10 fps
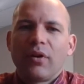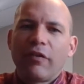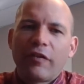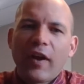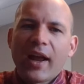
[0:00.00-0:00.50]

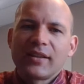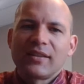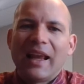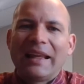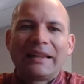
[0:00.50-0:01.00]

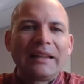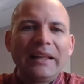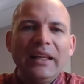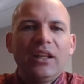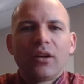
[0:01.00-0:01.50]
Profess and
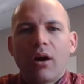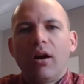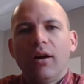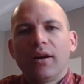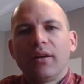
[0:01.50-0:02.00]
lean
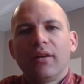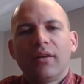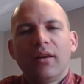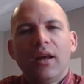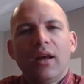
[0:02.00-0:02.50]

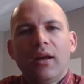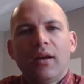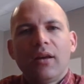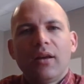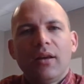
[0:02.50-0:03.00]
on
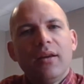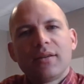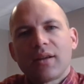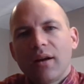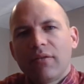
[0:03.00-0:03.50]

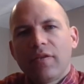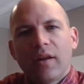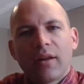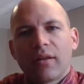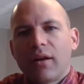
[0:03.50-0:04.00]
his
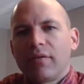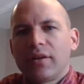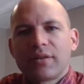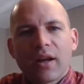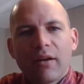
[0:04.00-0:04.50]
unfailing
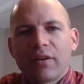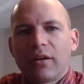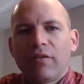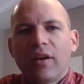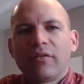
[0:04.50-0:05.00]
love, his
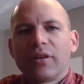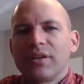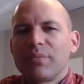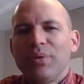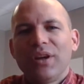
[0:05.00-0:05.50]
covenant
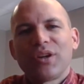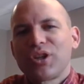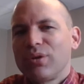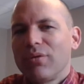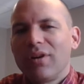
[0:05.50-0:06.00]
faithfulness. Be
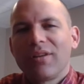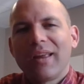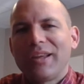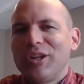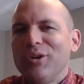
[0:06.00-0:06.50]

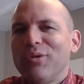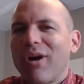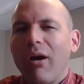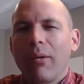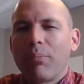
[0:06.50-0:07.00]
assured that
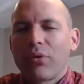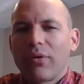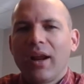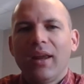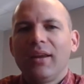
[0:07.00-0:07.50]
you are
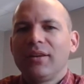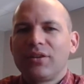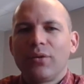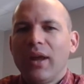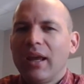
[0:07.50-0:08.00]

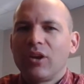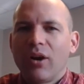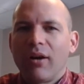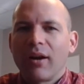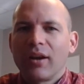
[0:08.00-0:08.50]
praying to a
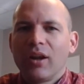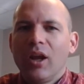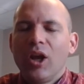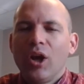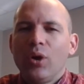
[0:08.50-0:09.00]
God
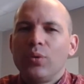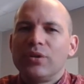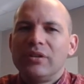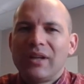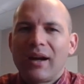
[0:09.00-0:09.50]

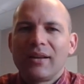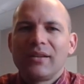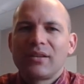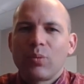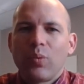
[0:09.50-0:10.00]
who
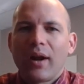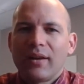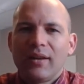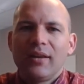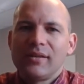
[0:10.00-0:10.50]
does
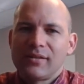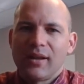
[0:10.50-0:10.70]
what he